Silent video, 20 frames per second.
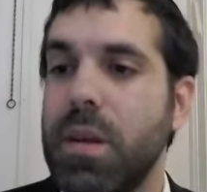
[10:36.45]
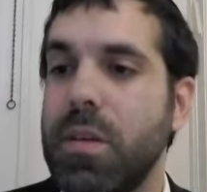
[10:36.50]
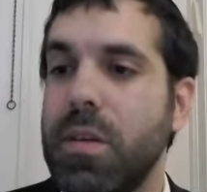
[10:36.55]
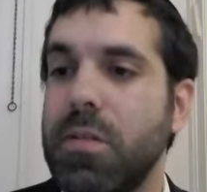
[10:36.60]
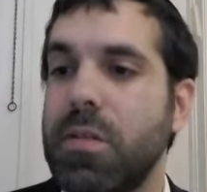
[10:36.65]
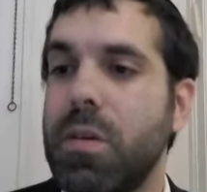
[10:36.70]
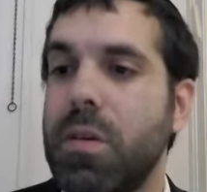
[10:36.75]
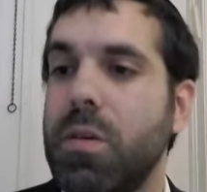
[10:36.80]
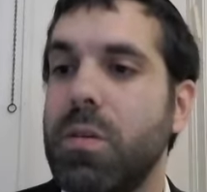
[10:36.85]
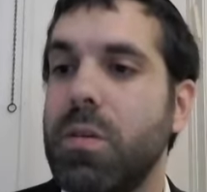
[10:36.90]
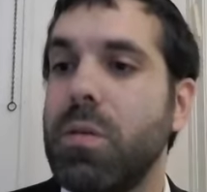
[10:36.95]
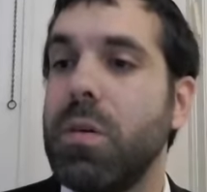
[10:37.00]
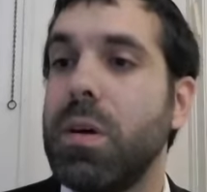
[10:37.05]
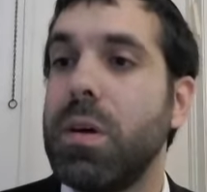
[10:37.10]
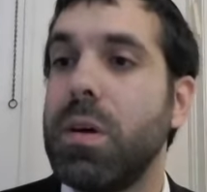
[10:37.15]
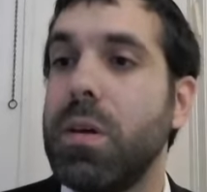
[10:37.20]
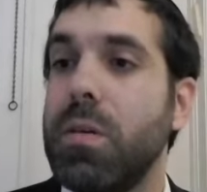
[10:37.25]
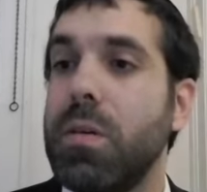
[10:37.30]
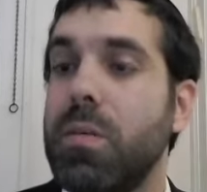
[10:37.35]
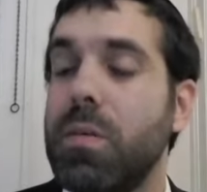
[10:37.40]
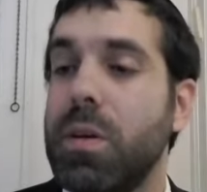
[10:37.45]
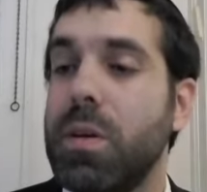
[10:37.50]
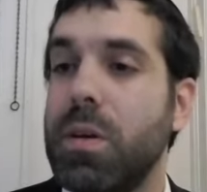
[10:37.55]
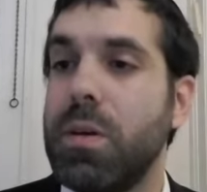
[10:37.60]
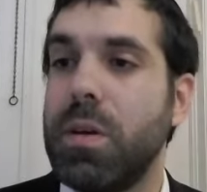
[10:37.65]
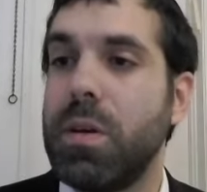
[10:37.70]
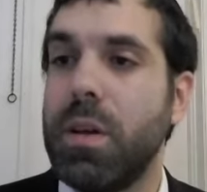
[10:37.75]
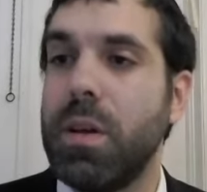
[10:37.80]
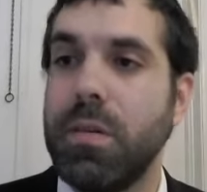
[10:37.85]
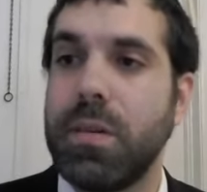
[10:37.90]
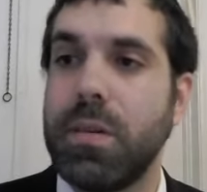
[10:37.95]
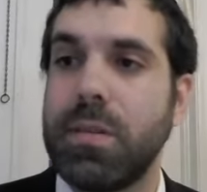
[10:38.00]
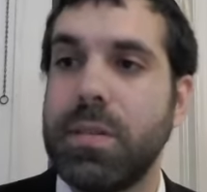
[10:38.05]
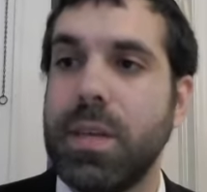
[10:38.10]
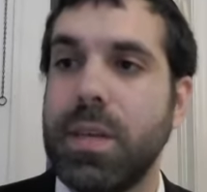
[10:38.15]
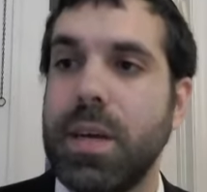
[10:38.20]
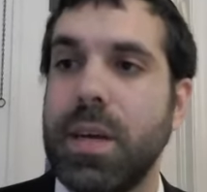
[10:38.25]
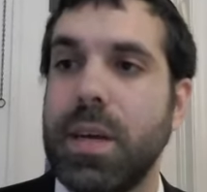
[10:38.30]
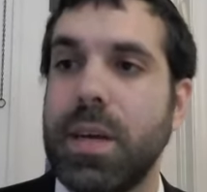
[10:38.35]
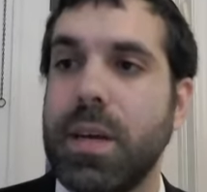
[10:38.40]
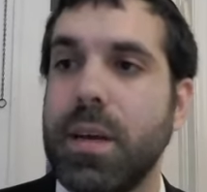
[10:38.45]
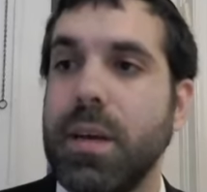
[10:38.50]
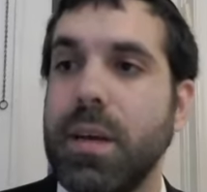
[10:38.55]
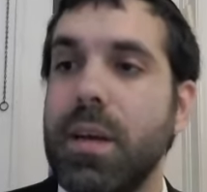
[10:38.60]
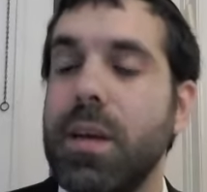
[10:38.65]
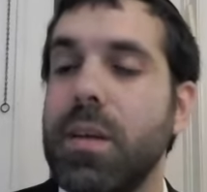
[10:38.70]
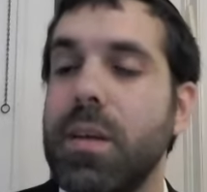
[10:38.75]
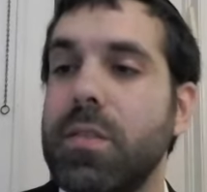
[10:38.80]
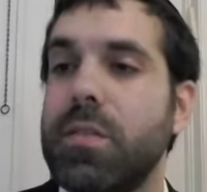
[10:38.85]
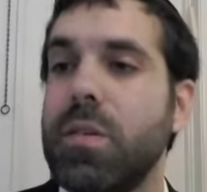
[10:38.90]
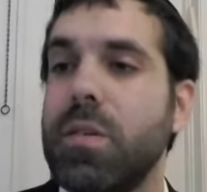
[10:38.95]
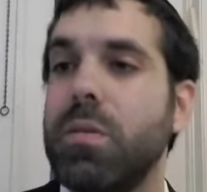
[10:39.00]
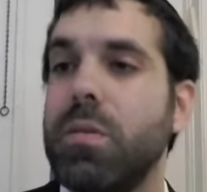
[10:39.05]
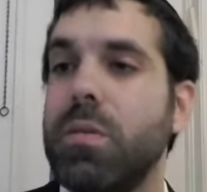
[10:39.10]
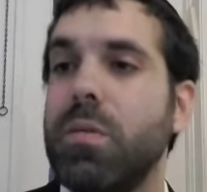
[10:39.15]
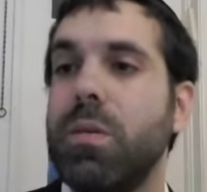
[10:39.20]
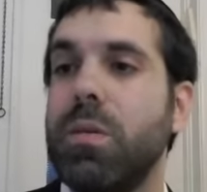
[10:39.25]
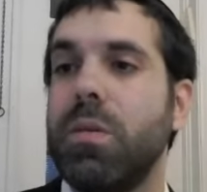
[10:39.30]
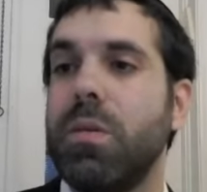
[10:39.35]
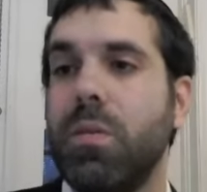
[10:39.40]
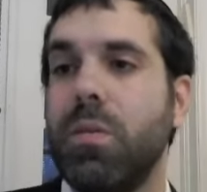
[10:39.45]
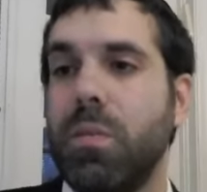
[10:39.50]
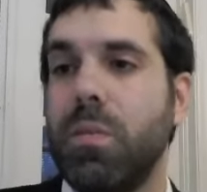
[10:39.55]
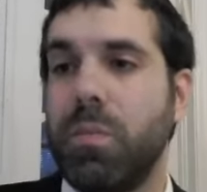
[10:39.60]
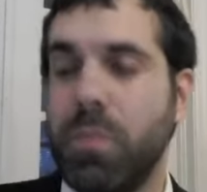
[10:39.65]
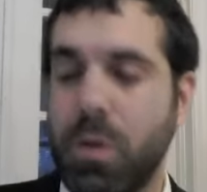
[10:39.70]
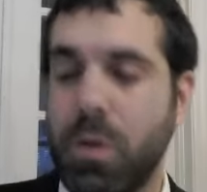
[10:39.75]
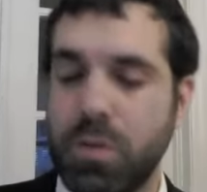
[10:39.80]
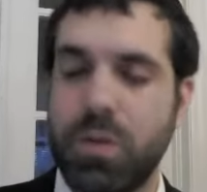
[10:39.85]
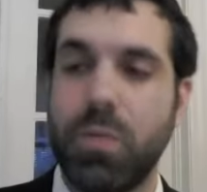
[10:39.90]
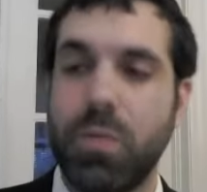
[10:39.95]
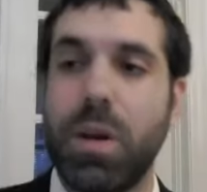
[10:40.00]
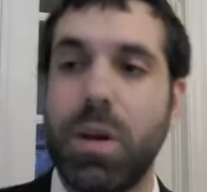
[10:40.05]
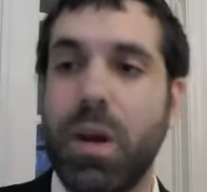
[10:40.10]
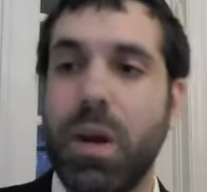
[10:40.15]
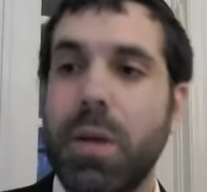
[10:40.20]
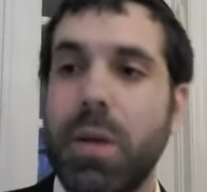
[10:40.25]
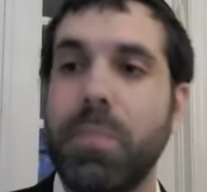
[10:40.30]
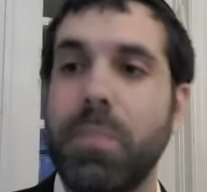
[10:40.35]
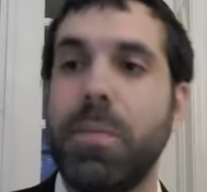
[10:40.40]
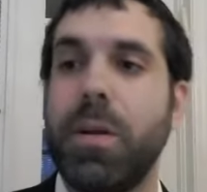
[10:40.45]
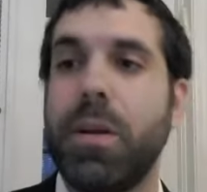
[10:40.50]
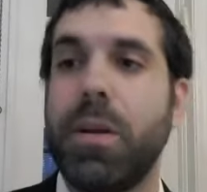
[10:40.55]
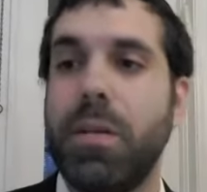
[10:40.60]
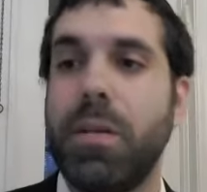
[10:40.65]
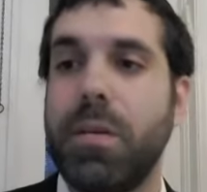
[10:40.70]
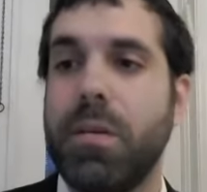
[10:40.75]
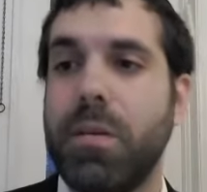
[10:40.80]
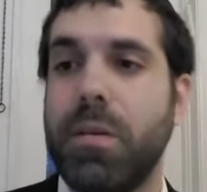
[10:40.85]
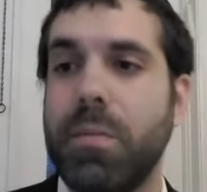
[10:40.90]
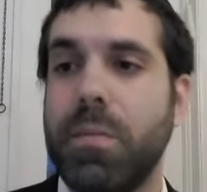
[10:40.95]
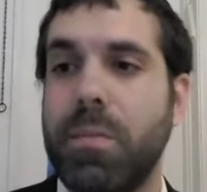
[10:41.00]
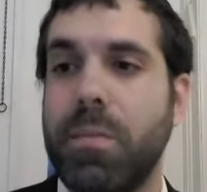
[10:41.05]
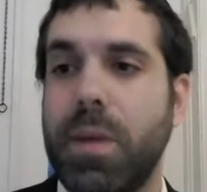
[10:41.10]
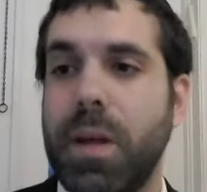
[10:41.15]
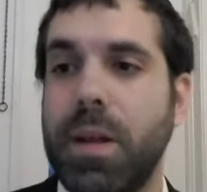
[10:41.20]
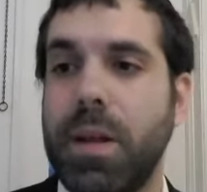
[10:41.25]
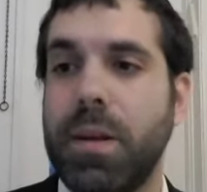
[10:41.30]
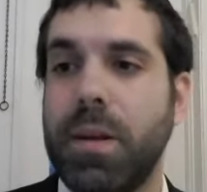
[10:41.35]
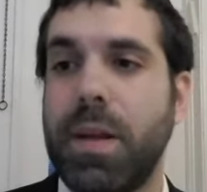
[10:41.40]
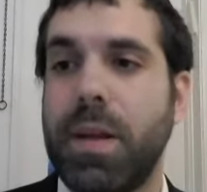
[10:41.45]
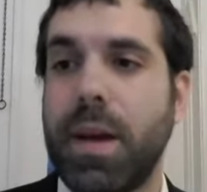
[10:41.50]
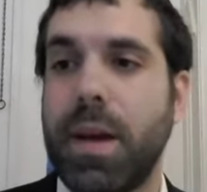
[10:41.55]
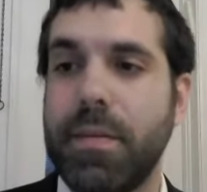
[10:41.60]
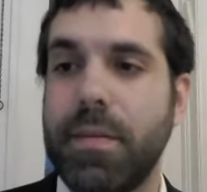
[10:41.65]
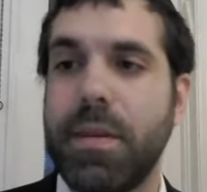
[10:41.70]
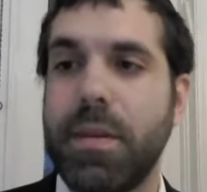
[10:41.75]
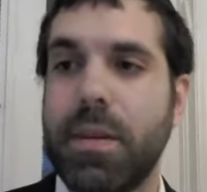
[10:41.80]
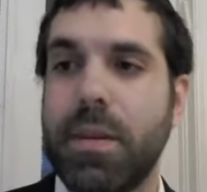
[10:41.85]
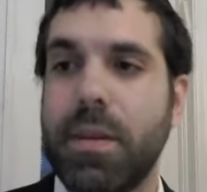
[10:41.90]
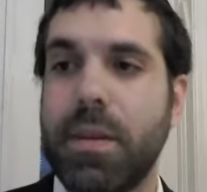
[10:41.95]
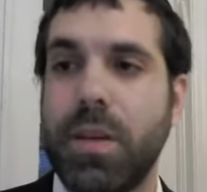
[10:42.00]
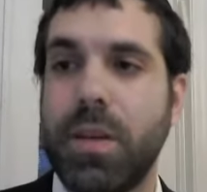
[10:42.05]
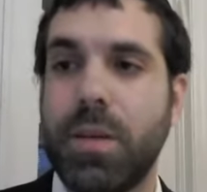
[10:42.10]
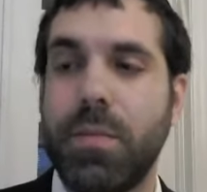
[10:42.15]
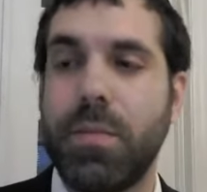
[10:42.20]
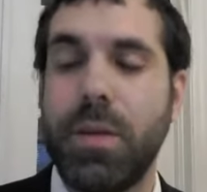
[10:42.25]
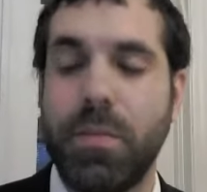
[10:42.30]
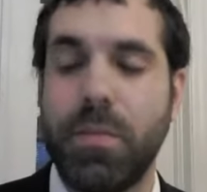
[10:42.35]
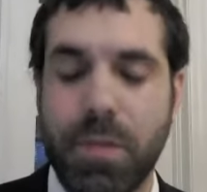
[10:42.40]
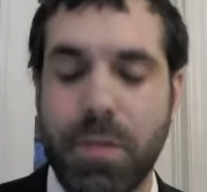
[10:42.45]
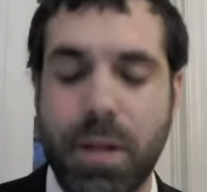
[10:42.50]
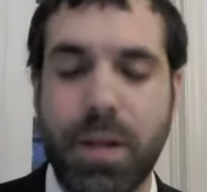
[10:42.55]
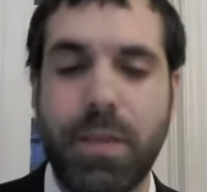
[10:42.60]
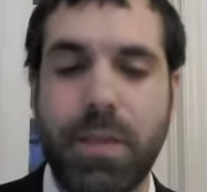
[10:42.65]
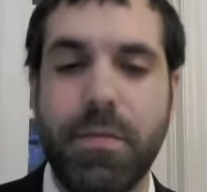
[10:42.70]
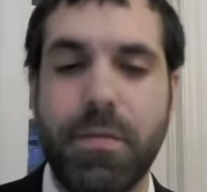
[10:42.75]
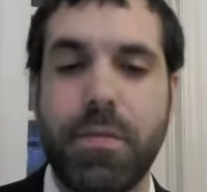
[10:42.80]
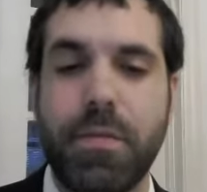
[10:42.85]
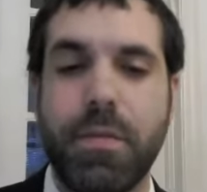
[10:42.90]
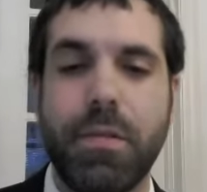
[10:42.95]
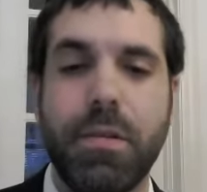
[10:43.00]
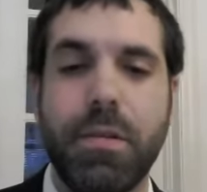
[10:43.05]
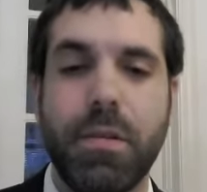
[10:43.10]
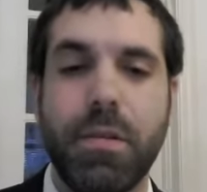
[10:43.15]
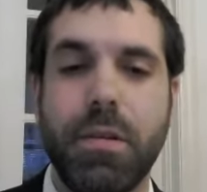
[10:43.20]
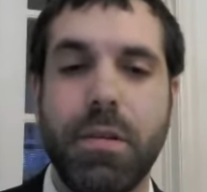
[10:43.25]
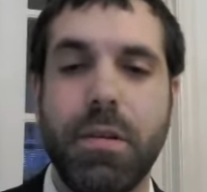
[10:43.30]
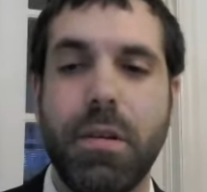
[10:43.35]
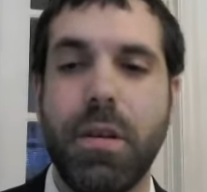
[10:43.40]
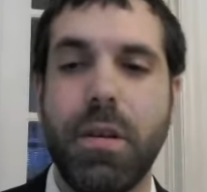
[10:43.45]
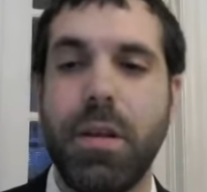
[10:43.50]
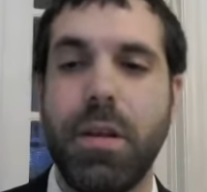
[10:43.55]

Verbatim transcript: So uh, here it's saying so Moshe went up and and davened Hashem. He pled for